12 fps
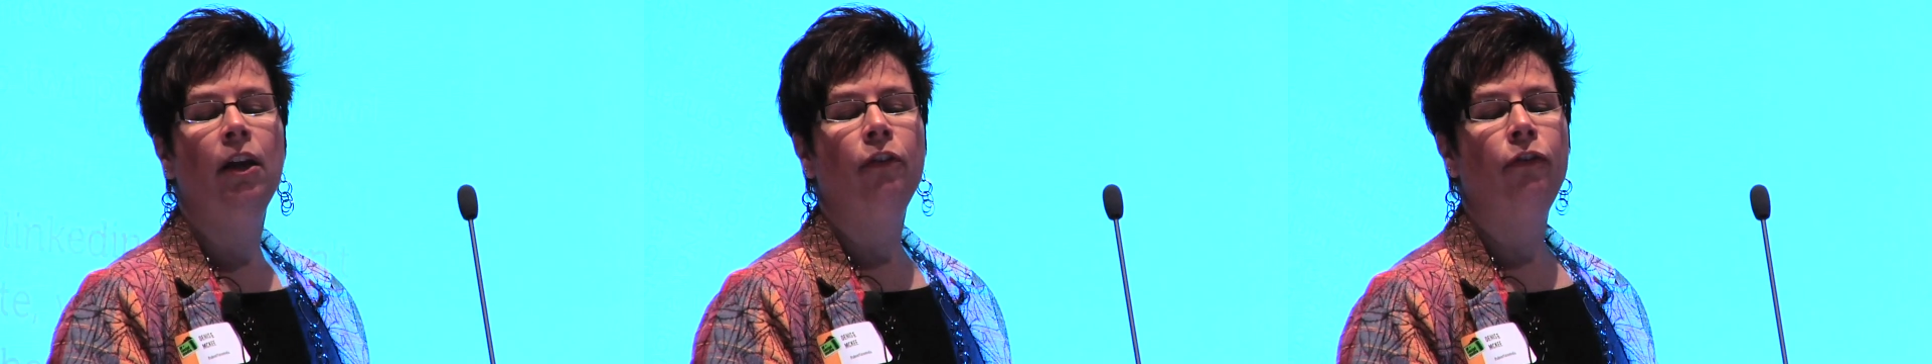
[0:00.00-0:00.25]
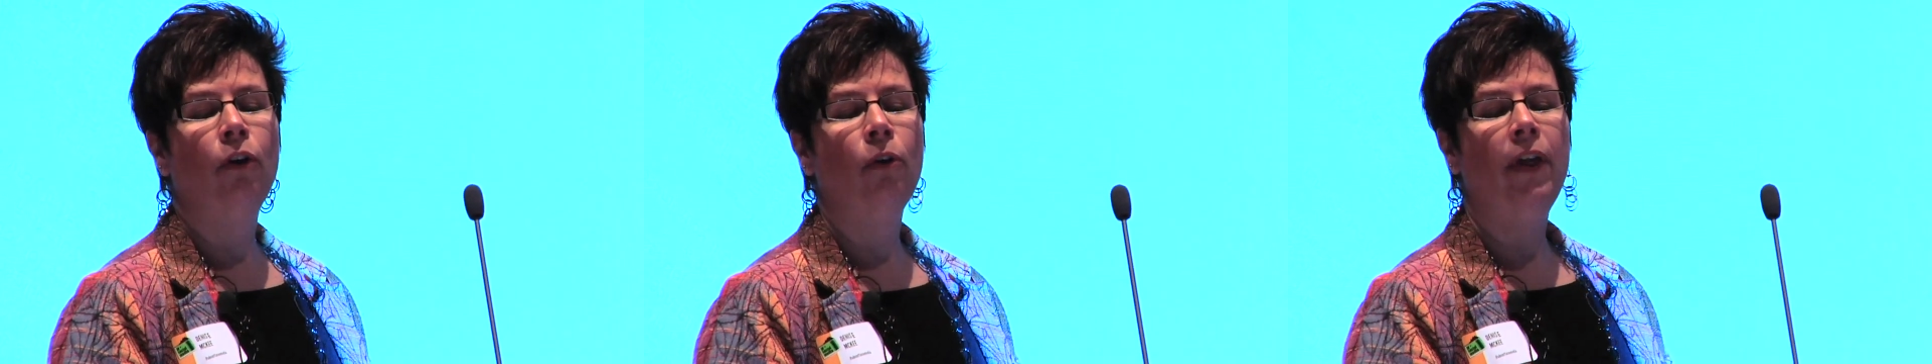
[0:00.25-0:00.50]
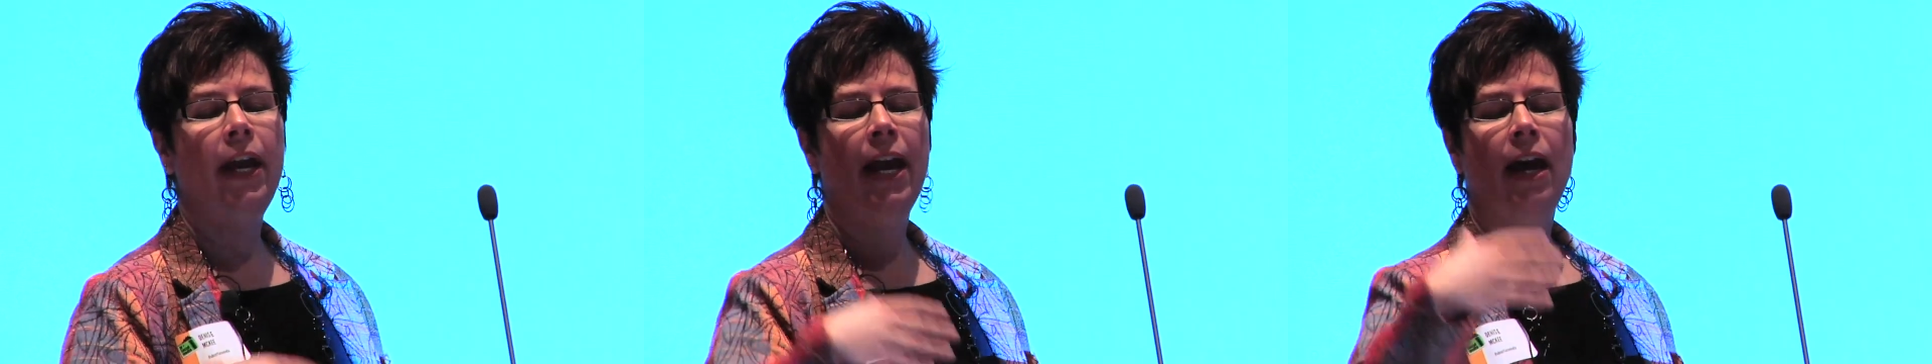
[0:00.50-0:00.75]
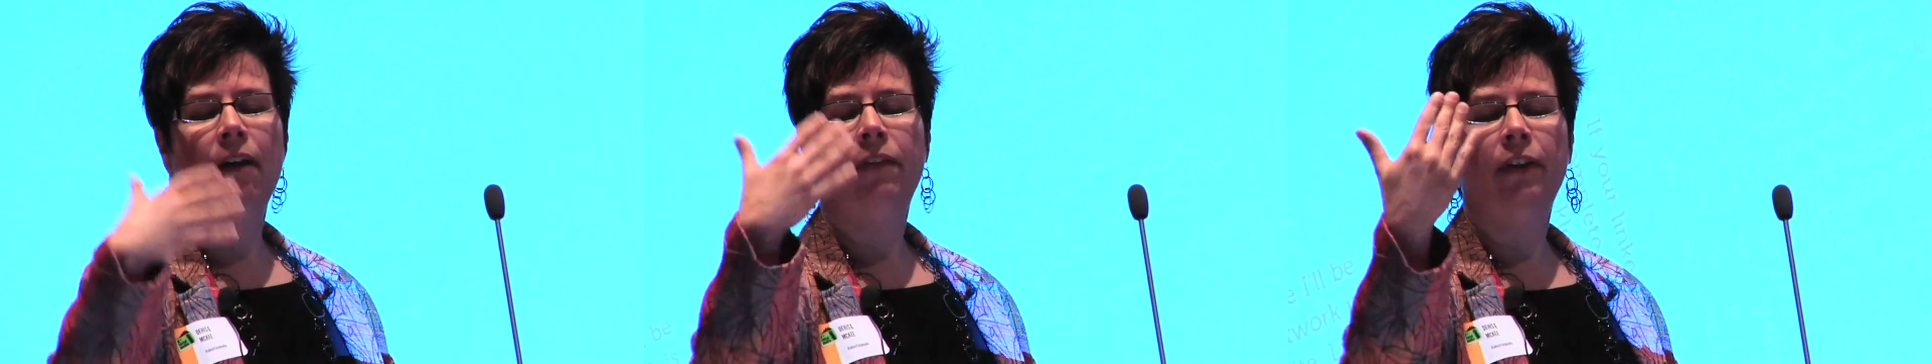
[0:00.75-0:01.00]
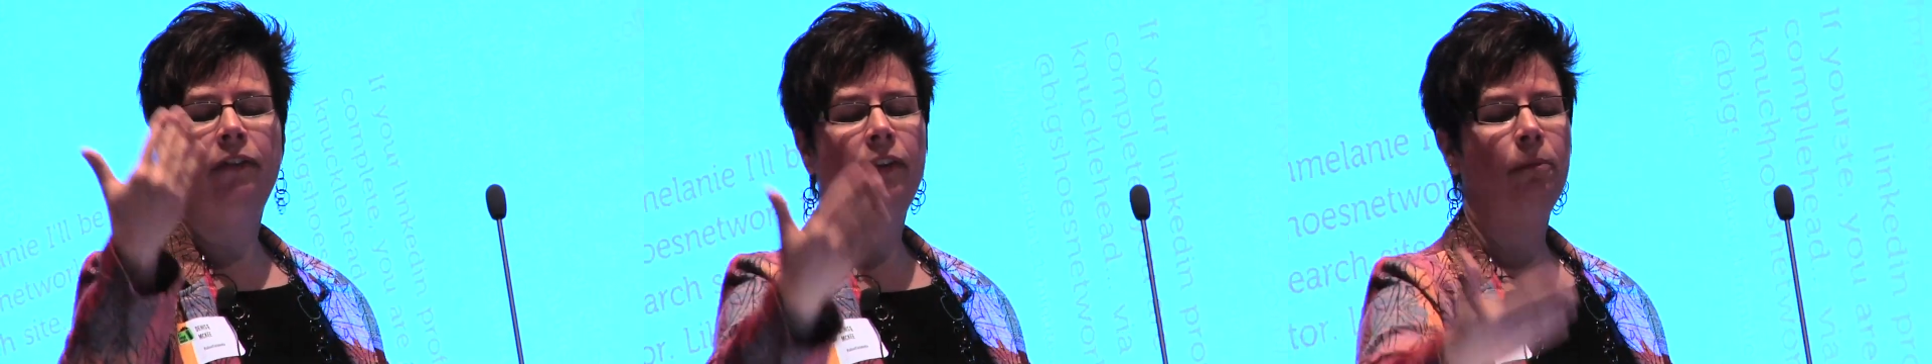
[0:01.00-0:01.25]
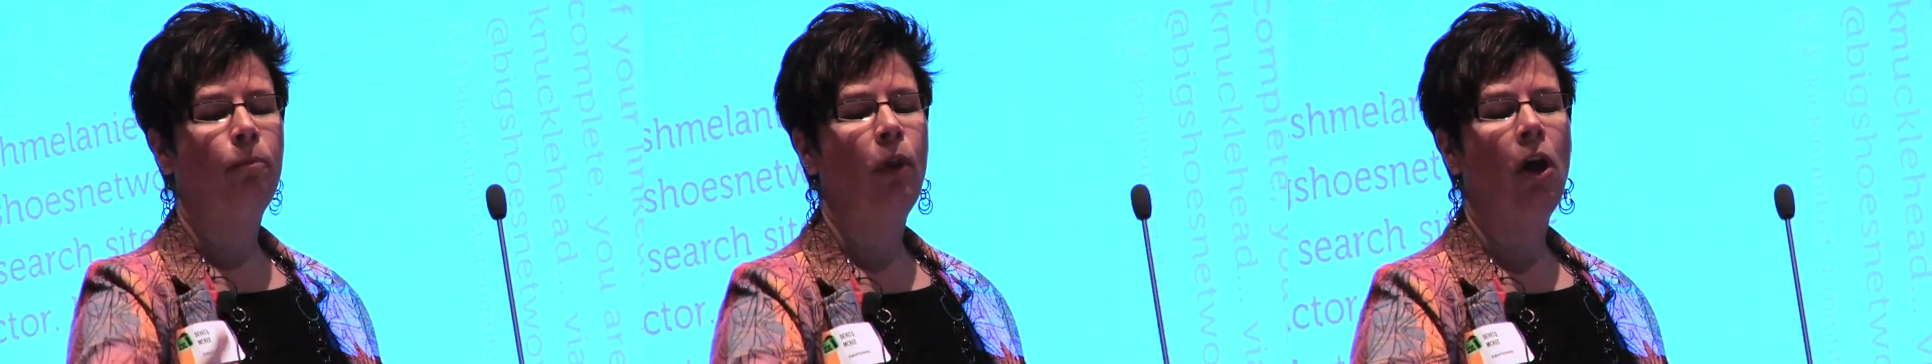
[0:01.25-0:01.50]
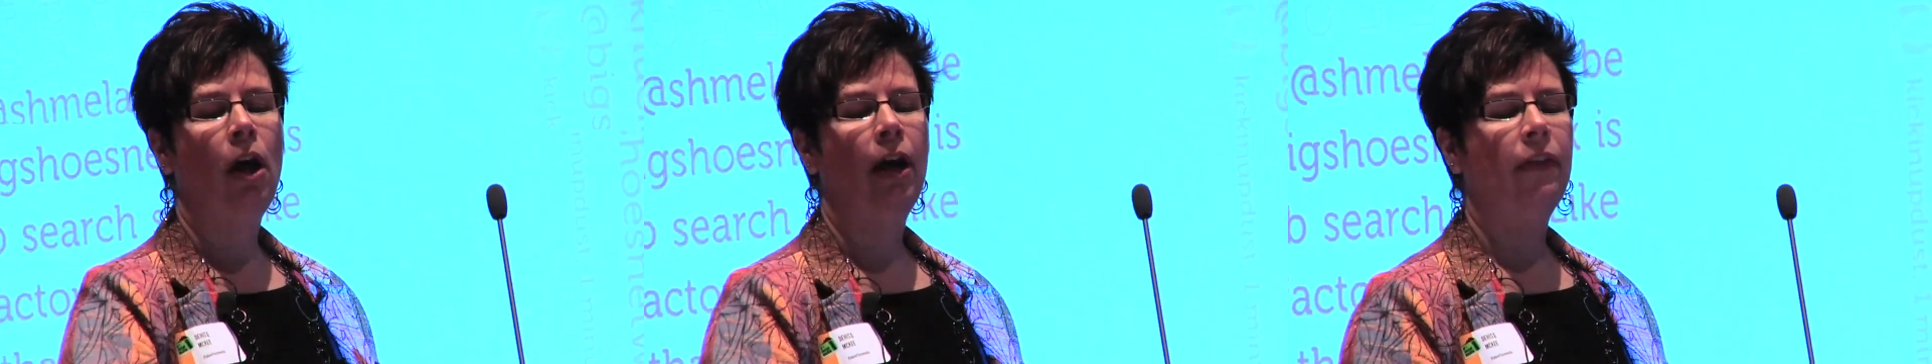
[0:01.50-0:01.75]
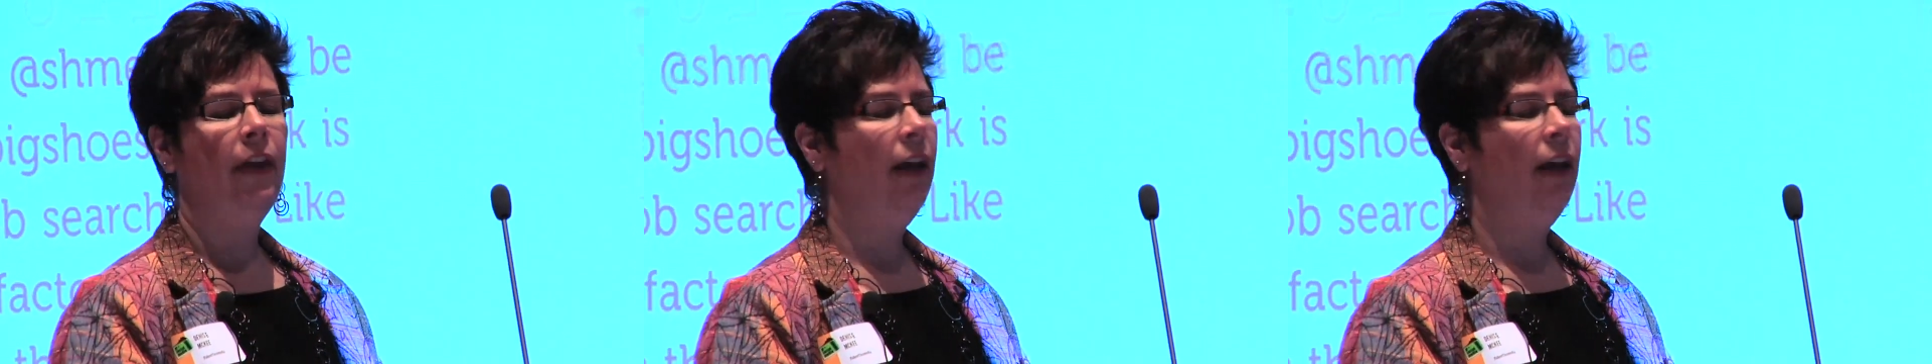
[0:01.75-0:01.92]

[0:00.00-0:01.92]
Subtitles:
So they have this blog,